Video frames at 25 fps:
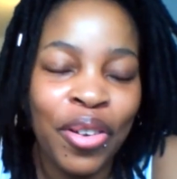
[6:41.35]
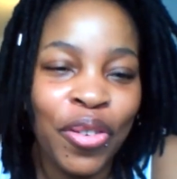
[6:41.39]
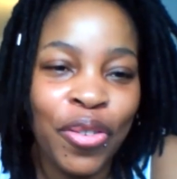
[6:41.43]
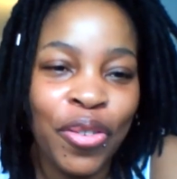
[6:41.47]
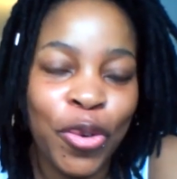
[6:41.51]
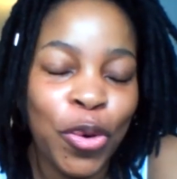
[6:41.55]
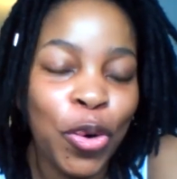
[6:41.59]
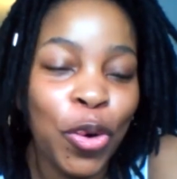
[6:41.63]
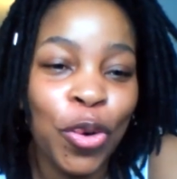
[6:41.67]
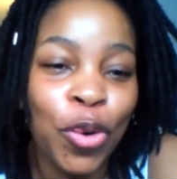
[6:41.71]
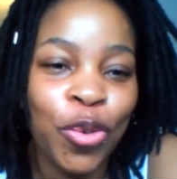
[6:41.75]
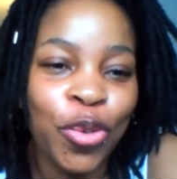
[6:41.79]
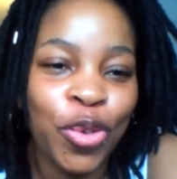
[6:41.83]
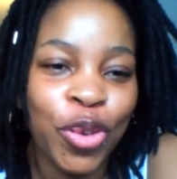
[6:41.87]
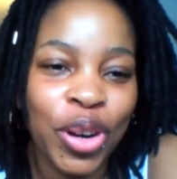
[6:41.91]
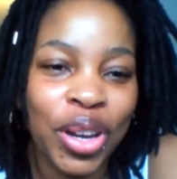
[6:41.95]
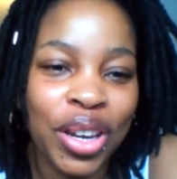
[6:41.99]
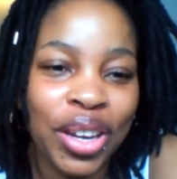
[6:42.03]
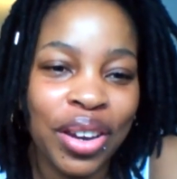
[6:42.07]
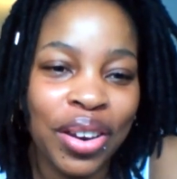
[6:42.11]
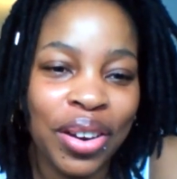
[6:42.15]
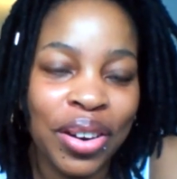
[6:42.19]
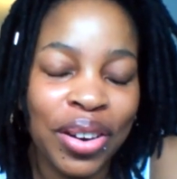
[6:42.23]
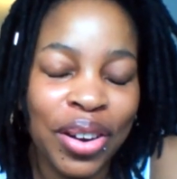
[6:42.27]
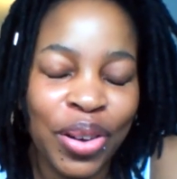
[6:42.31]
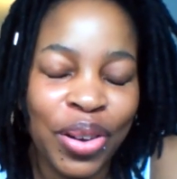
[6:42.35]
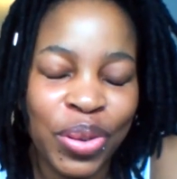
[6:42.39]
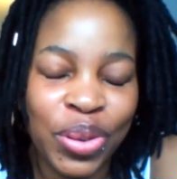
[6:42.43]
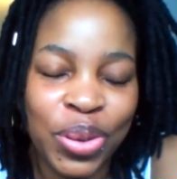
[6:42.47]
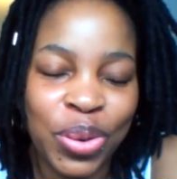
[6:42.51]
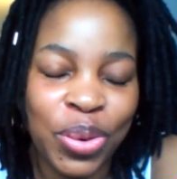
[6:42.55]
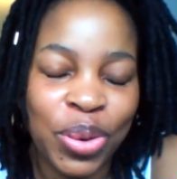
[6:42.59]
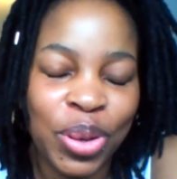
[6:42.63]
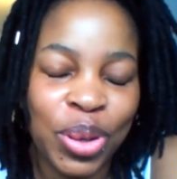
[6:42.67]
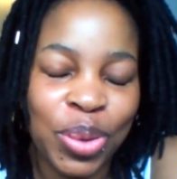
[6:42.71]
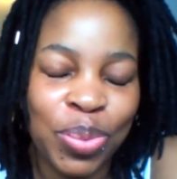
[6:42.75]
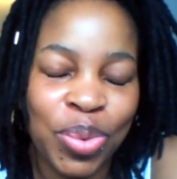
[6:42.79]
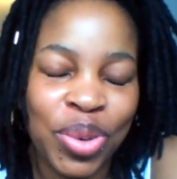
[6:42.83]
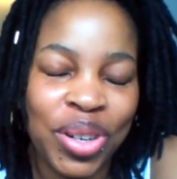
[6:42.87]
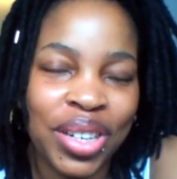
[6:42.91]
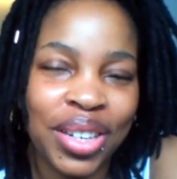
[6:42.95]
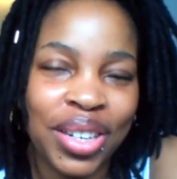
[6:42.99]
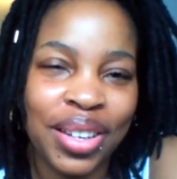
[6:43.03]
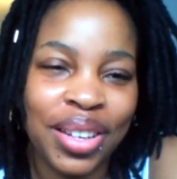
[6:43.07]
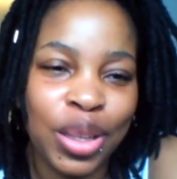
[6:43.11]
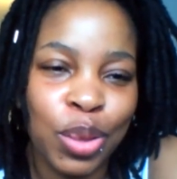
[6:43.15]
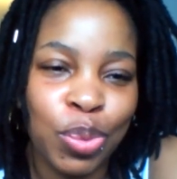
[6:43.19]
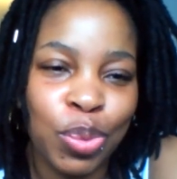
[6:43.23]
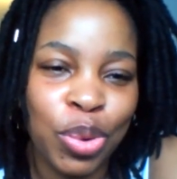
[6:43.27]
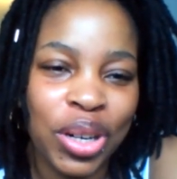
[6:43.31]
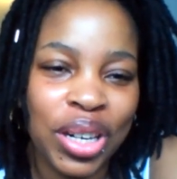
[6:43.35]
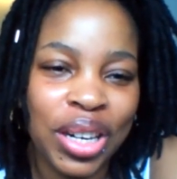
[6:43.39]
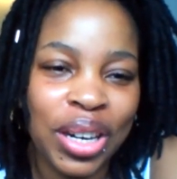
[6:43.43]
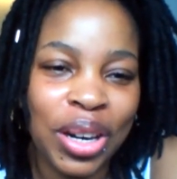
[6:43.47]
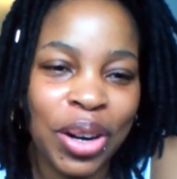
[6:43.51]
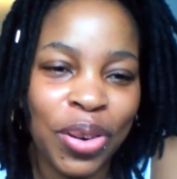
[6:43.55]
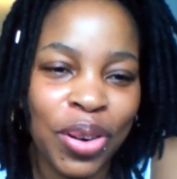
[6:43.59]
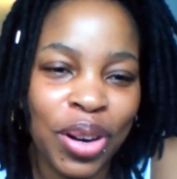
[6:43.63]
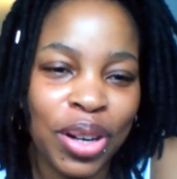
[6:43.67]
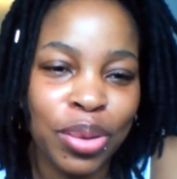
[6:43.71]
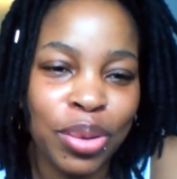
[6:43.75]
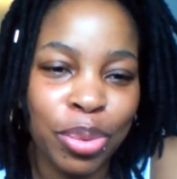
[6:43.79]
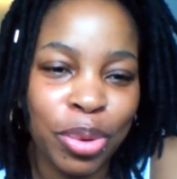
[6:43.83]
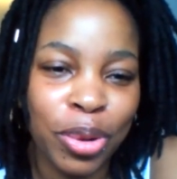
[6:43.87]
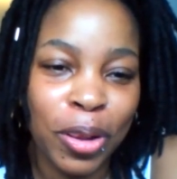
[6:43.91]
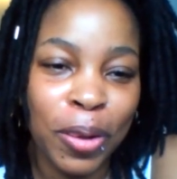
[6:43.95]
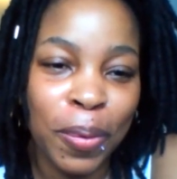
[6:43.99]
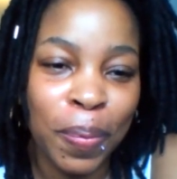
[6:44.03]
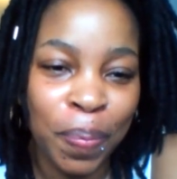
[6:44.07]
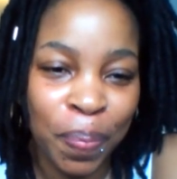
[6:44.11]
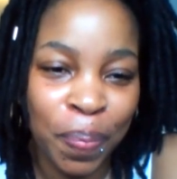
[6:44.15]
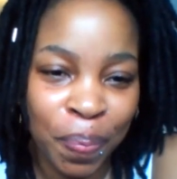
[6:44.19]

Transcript: for over a year now, so it's pretty pretty incredible.